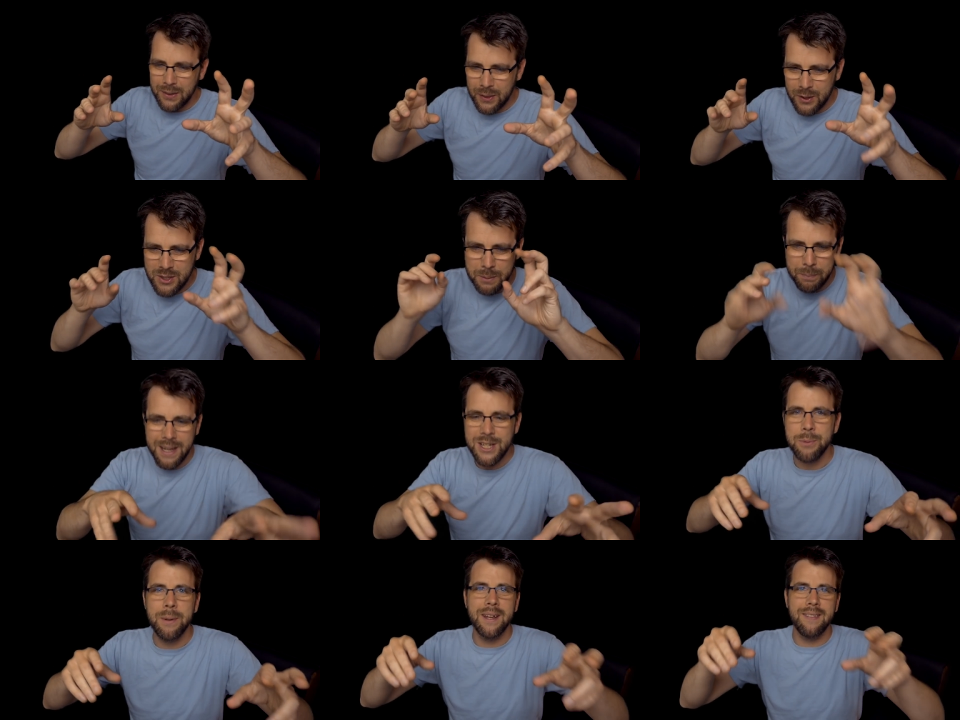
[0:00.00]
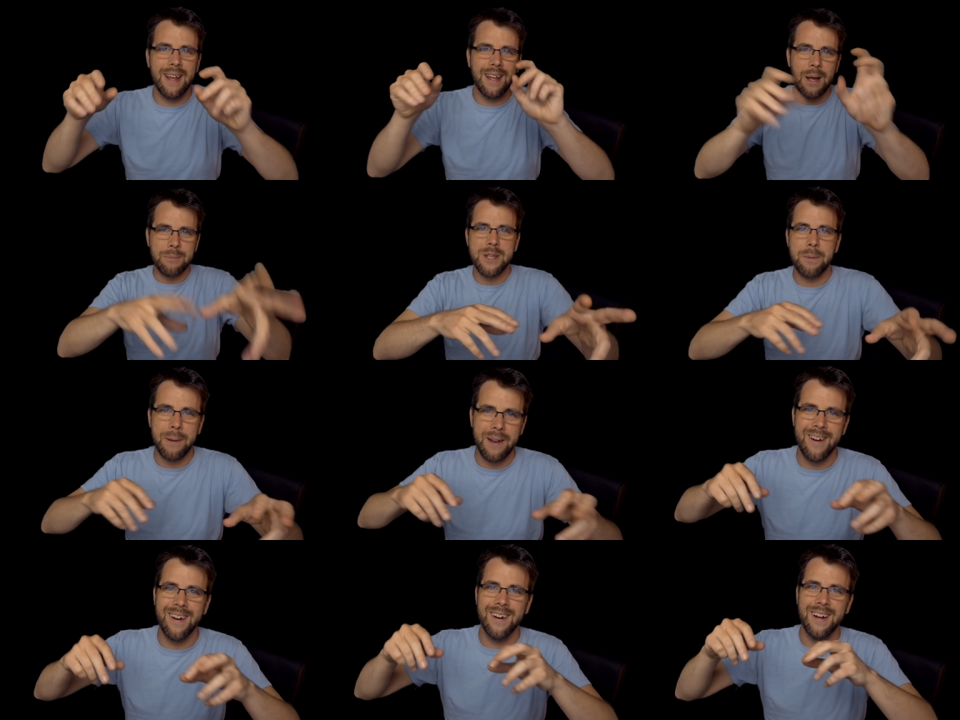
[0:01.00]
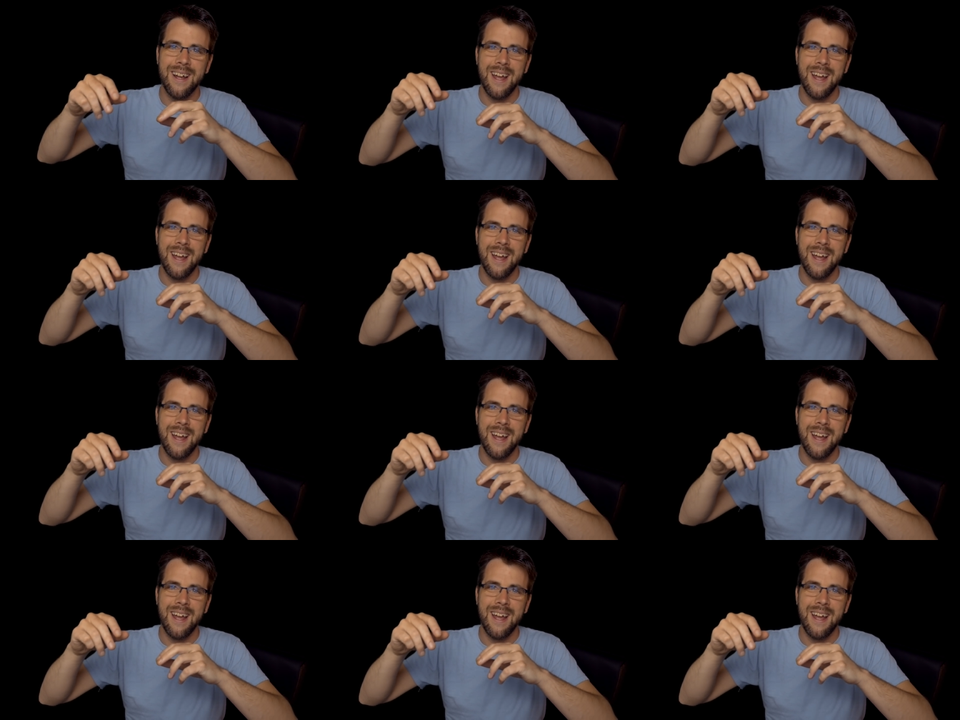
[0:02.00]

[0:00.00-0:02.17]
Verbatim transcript: There's the Benjamin that comes up here